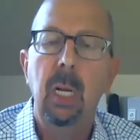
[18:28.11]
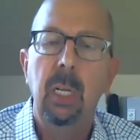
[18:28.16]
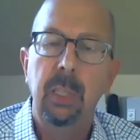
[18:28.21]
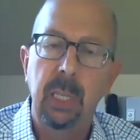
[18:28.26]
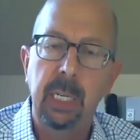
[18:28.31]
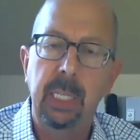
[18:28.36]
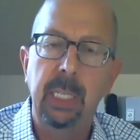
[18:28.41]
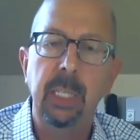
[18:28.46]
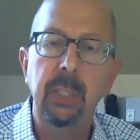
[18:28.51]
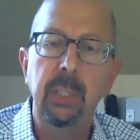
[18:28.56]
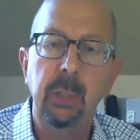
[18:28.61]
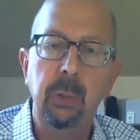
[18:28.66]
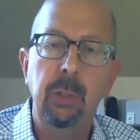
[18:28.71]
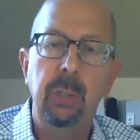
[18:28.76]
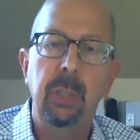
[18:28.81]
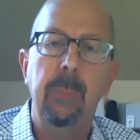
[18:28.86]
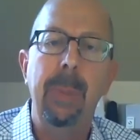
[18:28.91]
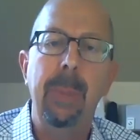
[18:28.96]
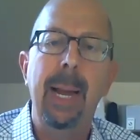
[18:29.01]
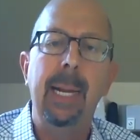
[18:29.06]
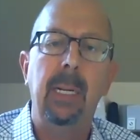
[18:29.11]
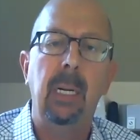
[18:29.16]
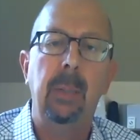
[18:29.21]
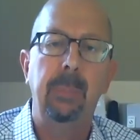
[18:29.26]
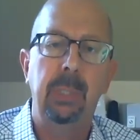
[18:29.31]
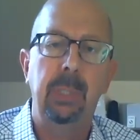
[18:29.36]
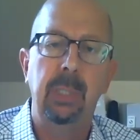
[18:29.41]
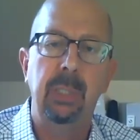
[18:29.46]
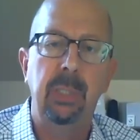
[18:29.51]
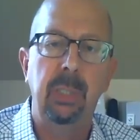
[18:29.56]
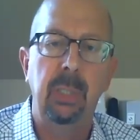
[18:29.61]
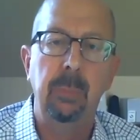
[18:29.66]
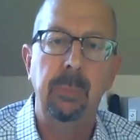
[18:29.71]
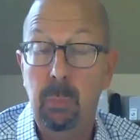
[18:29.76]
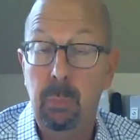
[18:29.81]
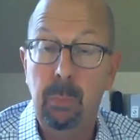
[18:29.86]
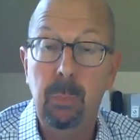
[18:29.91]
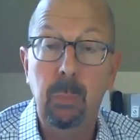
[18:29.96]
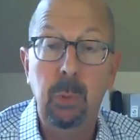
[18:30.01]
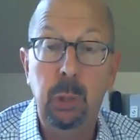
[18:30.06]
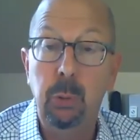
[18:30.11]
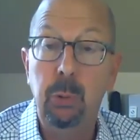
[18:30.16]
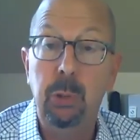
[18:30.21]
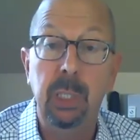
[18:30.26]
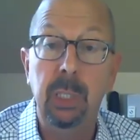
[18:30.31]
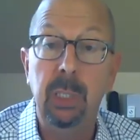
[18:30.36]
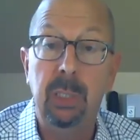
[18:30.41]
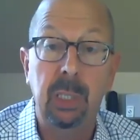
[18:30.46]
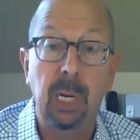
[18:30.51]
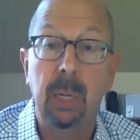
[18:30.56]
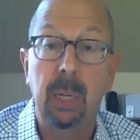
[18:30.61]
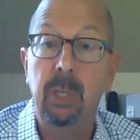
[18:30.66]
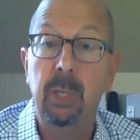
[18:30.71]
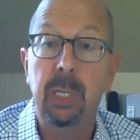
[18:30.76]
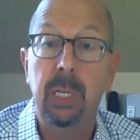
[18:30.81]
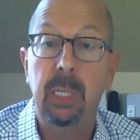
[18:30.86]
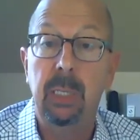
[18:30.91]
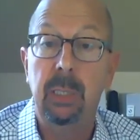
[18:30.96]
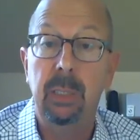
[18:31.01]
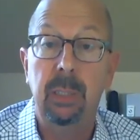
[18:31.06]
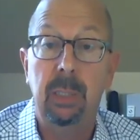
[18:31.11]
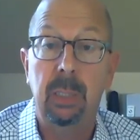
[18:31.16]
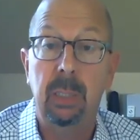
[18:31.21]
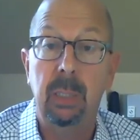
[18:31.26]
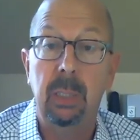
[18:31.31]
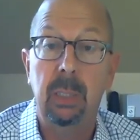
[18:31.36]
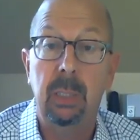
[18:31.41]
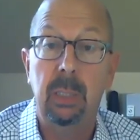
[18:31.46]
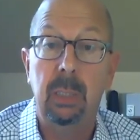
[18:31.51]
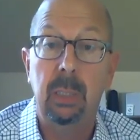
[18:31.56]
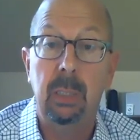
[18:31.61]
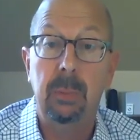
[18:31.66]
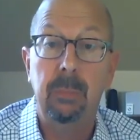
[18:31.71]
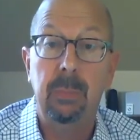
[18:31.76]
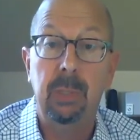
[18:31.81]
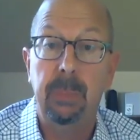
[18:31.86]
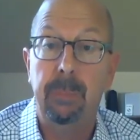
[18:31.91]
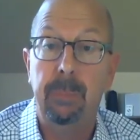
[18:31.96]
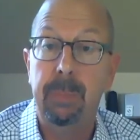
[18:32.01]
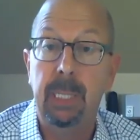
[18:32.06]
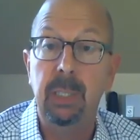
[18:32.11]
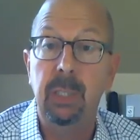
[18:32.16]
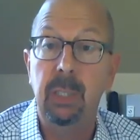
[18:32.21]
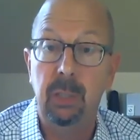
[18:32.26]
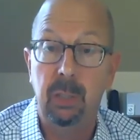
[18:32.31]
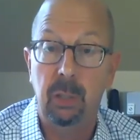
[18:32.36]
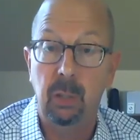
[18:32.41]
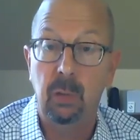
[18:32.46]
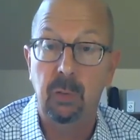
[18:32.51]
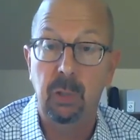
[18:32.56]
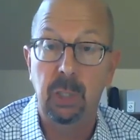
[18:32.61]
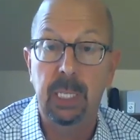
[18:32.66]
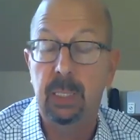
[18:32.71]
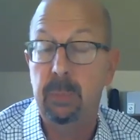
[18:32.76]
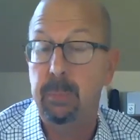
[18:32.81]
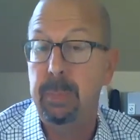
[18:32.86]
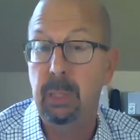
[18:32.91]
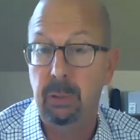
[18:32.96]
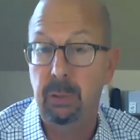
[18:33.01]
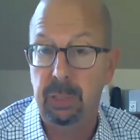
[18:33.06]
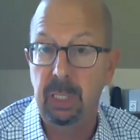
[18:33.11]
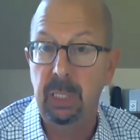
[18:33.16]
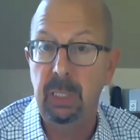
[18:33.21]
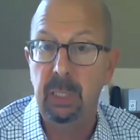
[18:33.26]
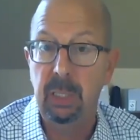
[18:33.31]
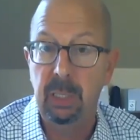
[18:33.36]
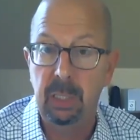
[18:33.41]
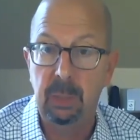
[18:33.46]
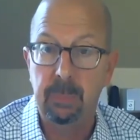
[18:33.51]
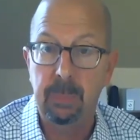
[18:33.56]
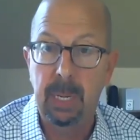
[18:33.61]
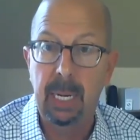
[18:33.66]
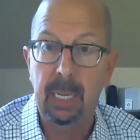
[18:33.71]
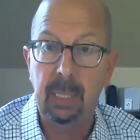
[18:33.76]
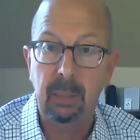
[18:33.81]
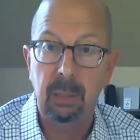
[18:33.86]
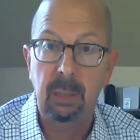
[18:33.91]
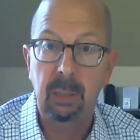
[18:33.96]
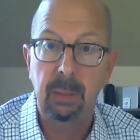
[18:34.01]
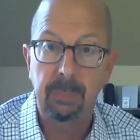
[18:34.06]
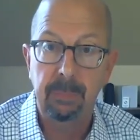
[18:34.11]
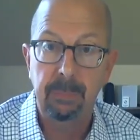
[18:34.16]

they can use a backup system using CyberData's SIP paging server that's built into this box.